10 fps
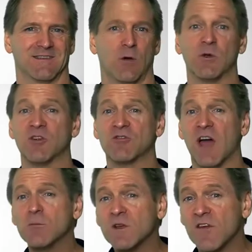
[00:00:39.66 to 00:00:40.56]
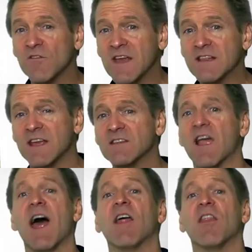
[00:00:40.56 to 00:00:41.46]
And when you're done with the
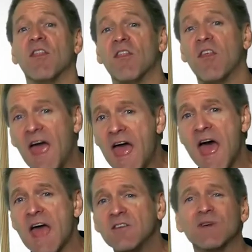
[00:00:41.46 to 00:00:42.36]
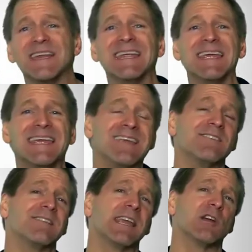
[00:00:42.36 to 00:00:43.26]
feeling, then you can
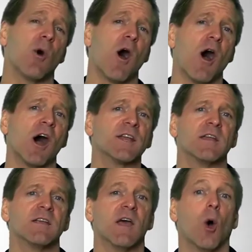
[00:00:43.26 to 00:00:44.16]
easily go on and